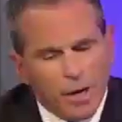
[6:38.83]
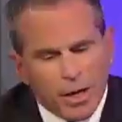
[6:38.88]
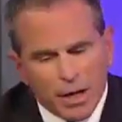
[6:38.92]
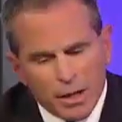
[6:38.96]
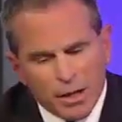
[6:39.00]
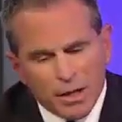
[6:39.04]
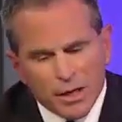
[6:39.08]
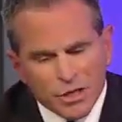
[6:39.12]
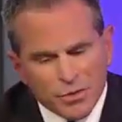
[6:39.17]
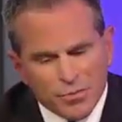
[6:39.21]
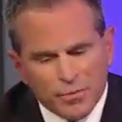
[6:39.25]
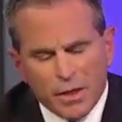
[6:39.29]
But
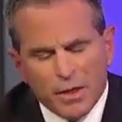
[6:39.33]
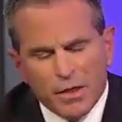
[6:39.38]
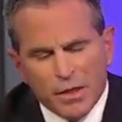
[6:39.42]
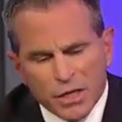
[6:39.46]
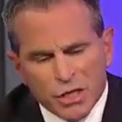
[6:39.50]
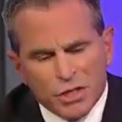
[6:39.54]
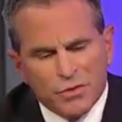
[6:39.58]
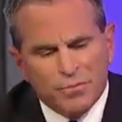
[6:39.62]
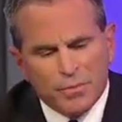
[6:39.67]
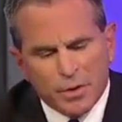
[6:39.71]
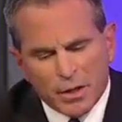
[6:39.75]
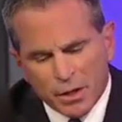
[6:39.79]
in this, in
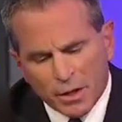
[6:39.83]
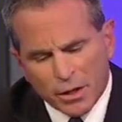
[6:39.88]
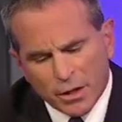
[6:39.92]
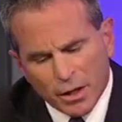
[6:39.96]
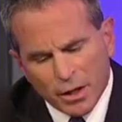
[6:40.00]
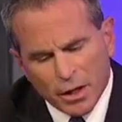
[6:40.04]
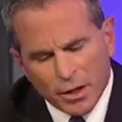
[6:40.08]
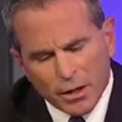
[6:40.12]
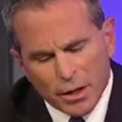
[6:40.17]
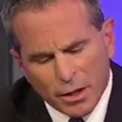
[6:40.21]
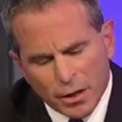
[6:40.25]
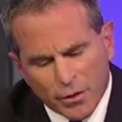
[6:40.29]
this,
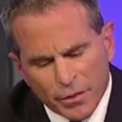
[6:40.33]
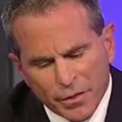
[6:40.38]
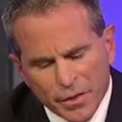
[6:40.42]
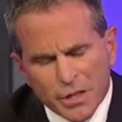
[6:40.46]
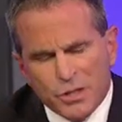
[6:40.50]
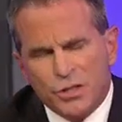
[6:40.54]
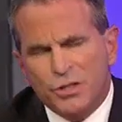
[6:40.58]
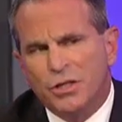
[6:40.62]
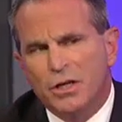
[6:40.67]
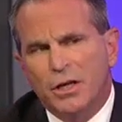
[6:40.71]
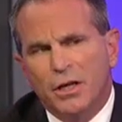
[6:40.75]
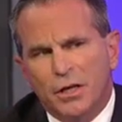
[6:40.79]
in, on
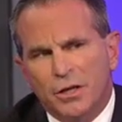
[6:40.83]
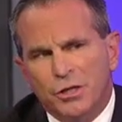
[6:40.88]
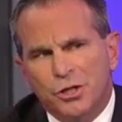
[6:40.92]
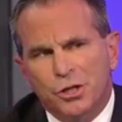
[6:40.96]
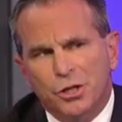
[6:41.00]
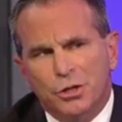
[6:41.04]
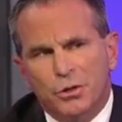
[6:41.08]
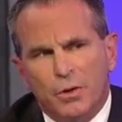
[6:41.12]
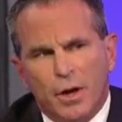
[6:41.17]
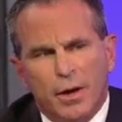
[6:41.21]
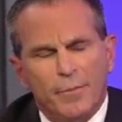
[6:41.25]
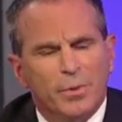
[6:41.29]
this
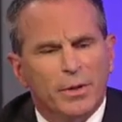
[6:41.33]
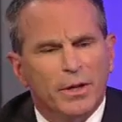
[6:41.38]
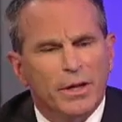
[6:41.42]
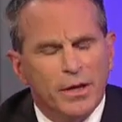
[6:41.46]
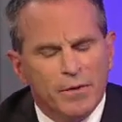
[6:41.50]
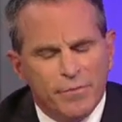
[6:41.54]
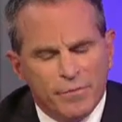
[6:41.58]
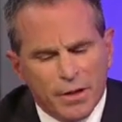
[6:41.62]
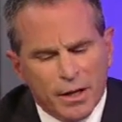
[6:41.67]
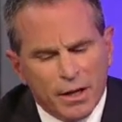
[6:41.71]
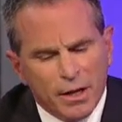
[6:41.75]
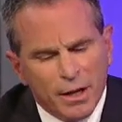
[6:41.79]
issue, I
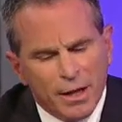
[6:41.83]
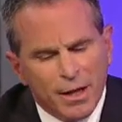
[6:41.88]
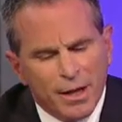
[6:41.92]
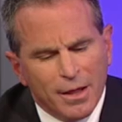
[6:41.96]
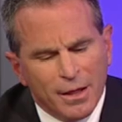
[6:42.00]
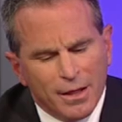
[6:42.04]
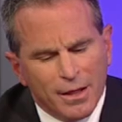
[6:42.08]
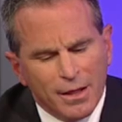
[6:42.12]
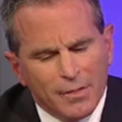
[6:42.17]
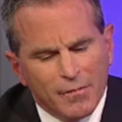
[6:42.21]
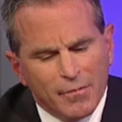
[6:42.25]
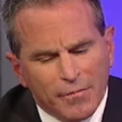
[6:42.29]
believe that
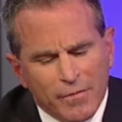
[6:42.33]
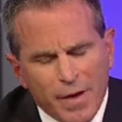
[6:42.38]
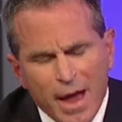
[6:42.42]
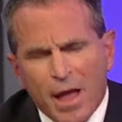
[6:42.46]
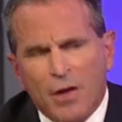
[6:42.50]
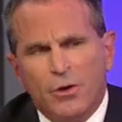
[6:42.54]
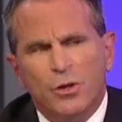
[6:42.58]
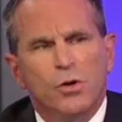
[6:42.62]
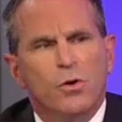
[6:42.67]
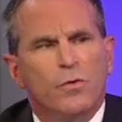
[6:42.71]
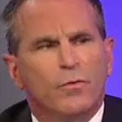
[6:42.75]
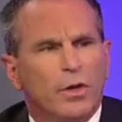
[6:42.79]
the
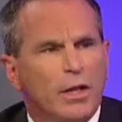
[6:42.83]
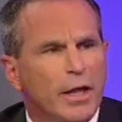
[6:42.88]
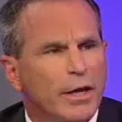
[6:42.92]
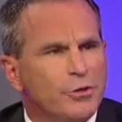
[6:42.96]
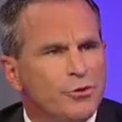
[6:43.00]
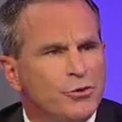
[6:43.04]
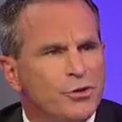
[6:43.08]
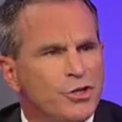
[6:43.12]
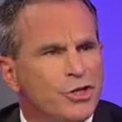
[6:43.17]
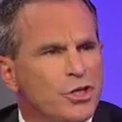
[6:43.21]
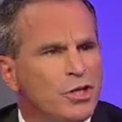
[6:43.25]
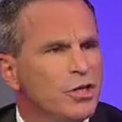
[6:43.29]
value of
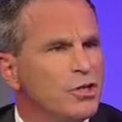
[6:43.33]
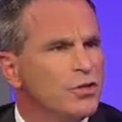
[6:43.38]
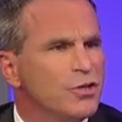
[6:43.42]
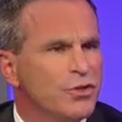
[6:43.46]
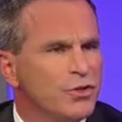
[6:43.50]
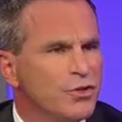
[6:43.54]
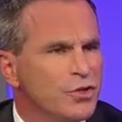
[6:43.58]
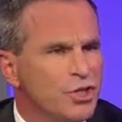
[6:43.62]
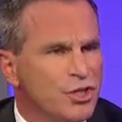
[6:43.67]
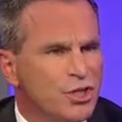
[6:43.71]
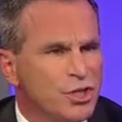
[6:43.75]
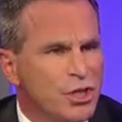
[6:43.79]
electricity to
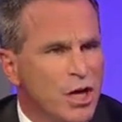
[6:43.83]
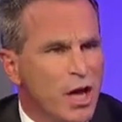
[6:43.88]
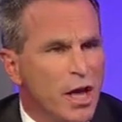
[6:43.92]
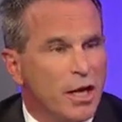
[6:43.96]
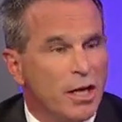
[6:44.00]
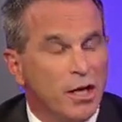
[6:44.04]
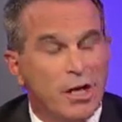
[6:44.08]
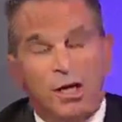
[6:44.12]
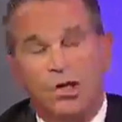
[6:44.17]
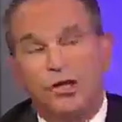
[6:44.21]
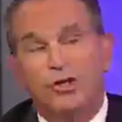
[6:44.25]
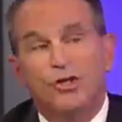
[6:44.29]

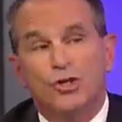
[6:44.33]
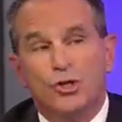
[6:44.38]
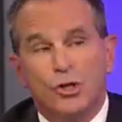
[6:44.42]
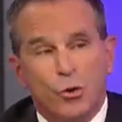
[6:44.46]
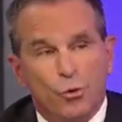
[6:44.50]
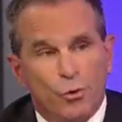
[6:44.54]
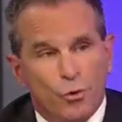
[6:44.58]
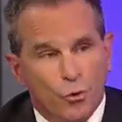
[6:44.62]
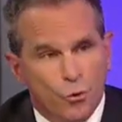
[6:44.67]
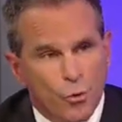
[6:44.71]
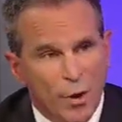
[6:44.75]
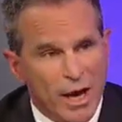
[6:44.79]
society is so
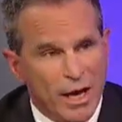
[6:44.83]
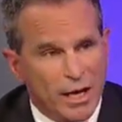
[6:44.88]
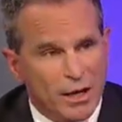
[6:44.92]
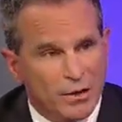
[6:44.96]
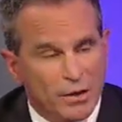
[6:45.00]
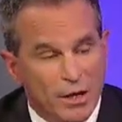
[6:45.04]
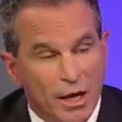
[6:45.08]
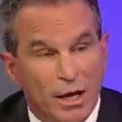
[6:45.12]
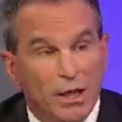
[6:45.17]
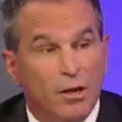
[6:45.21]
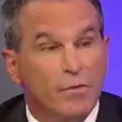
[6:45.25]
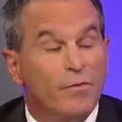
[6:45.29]
great,
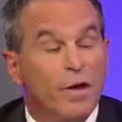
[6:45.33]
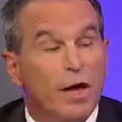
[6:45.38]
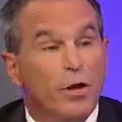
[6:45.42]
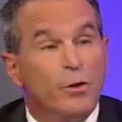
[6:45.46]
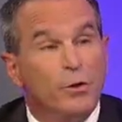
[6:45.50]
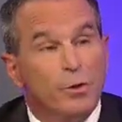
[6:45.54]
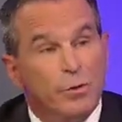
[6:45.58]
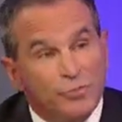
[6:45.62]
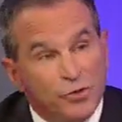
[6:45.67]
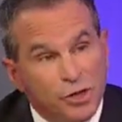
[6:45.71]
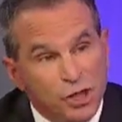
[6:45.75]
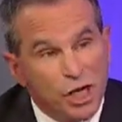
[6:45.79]
and the
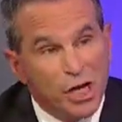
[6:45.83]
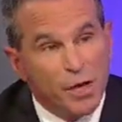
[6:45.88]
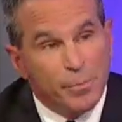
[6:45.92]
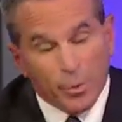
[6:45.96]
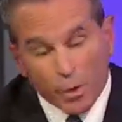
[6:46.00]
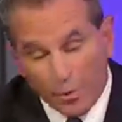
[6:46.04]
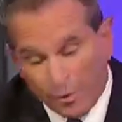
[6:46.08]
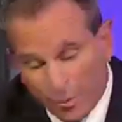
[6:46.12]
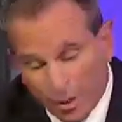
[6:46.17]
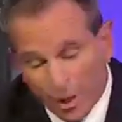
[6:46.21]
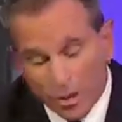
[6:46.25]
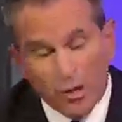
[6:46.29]
value of cheap,
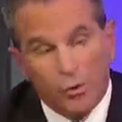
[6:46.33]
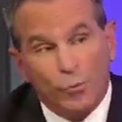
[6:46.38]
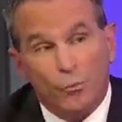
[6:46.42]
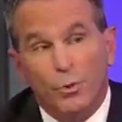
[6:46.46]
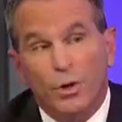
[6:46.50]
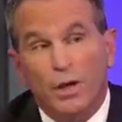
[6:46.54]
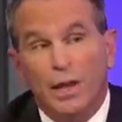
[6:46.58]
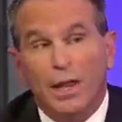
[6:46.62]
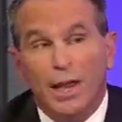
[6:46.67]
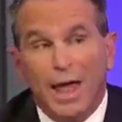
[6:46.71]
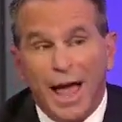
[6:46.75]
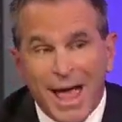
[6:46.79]
abundant,
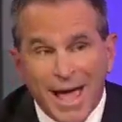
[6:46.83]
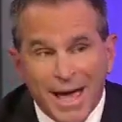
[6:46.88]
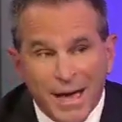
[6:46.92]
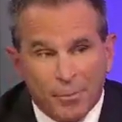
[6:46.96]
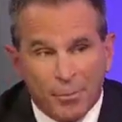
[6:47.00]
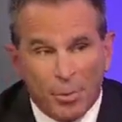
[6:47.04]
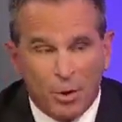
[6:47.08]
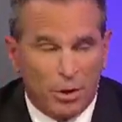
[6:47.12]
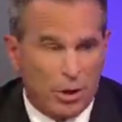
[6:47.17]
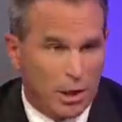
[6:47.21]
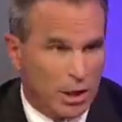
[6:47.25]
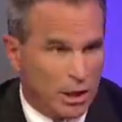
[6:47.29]

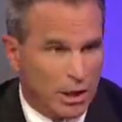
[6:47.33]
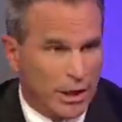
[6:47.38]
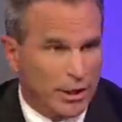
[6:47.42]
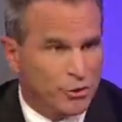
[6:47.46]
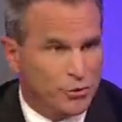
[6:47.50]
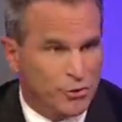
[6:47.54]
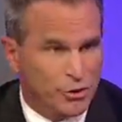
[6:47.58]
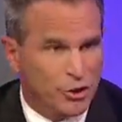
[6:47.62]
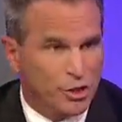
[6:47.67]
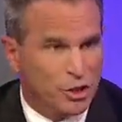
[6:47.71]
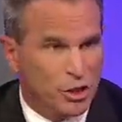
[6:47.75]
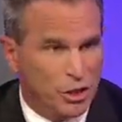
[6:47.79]
reliable
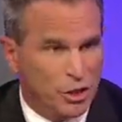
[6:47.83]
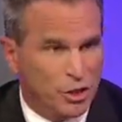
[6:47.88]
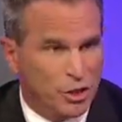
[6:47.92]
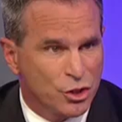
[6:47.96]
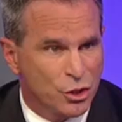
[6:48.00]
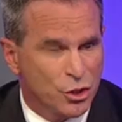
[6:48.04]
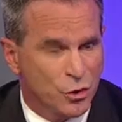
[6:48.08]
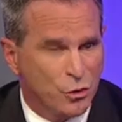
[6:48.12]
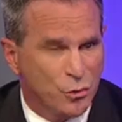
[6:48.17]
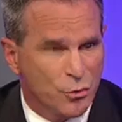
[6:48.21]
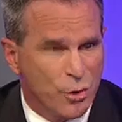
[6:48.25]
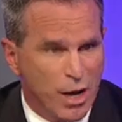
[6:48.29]
electricity is
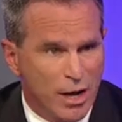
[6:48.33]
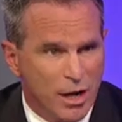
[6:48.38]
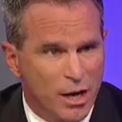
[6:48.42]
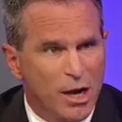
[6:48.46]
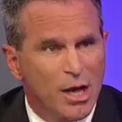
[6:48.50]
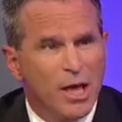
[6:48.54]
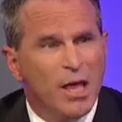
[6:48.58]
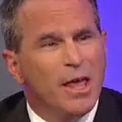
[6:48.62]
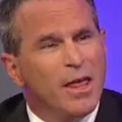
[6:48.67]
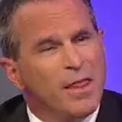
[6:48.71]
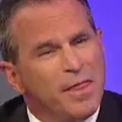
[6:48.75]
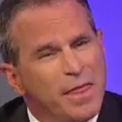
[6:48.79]
so great
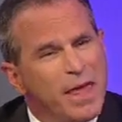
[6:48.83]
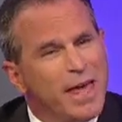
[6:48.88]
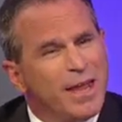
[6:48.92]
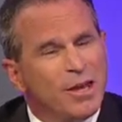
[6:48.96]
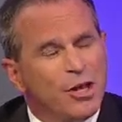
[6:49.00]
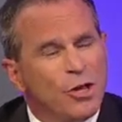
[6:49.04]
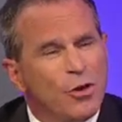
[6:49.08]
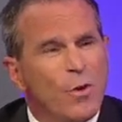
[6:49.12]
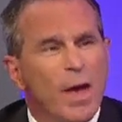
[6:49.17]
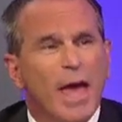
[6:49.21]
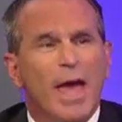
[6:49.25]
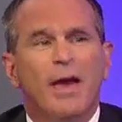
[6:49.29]
that
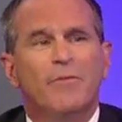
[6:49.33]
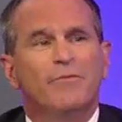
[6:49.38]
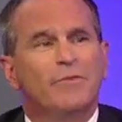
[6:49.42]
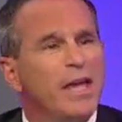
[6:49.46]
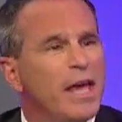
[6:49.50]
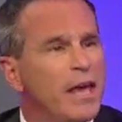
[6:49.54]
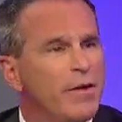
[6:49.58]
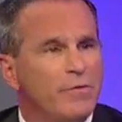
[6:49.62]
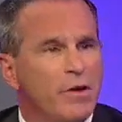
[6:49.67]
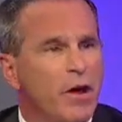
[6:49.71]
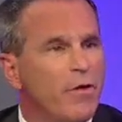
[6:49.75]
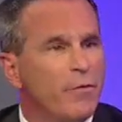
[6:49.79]
you have to
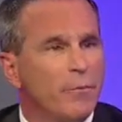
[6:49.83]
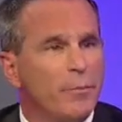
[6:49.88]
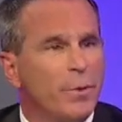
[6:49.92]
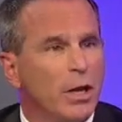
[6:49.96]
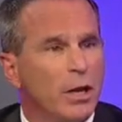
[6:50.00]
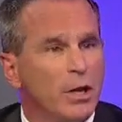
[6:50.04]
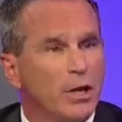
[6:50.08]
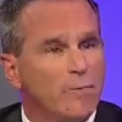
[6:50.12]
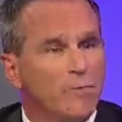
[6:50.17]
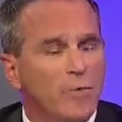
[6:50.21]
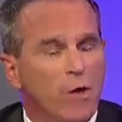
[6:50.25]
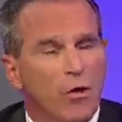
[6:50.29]
have
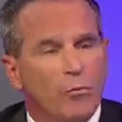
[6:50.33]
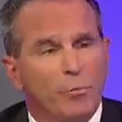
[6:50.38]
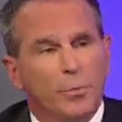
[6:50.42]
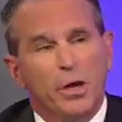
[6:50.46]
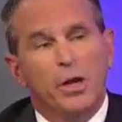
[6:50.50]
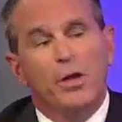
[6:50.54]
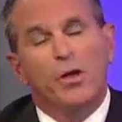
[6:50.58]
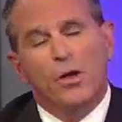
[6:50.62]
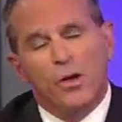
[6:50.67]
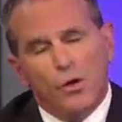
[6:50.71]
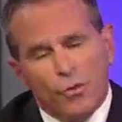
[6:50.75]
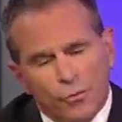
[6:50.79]
governmental involvement.
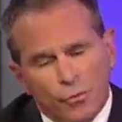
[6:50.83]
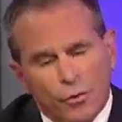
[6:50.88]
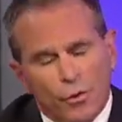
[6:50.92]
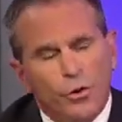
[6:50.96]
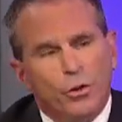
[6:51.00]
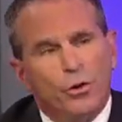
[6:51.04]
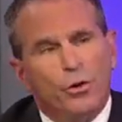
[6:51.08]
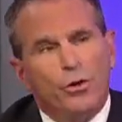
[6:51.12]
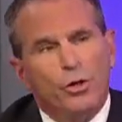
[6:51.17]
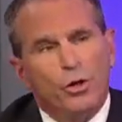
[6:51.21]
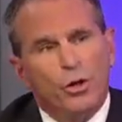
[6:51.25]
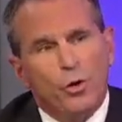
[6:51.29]

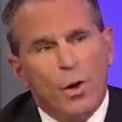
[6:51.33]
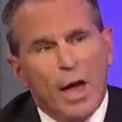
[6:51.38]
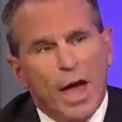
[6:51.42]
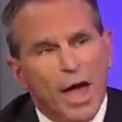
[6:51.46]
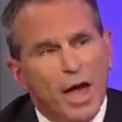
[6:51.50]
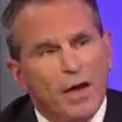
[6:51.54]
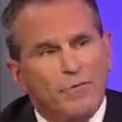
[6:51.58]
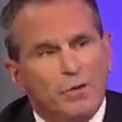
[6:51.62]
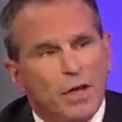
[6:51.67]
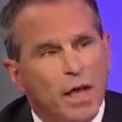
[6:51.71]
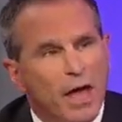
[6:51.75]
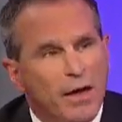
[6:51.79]
Further, you
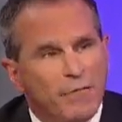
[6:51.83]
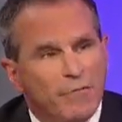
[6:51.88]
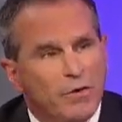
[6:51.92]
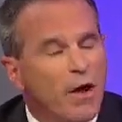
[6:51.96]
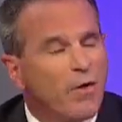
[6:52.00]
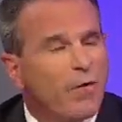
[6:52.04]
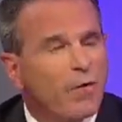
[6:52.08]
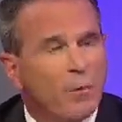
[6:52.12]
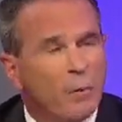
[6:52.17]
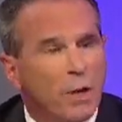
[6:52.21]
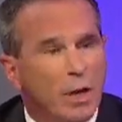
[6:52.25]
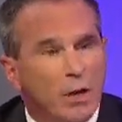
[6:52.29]
have to have
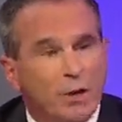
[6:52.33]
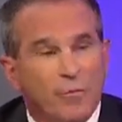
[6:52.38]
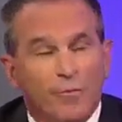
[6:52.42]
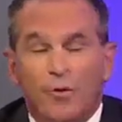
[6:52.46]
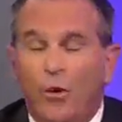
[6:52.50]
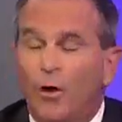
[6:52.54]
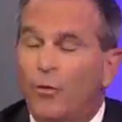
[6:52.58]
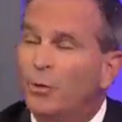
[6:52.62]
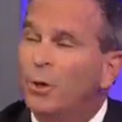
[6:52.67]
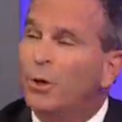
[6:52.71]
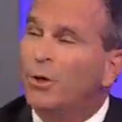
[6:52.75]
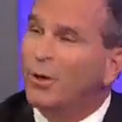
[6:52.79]
governmental
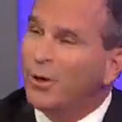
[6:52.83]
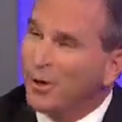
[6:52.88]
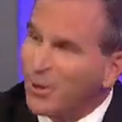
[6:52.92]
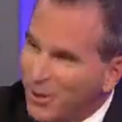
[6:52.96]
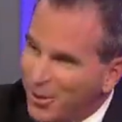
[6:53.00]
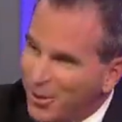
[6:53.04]
involvement.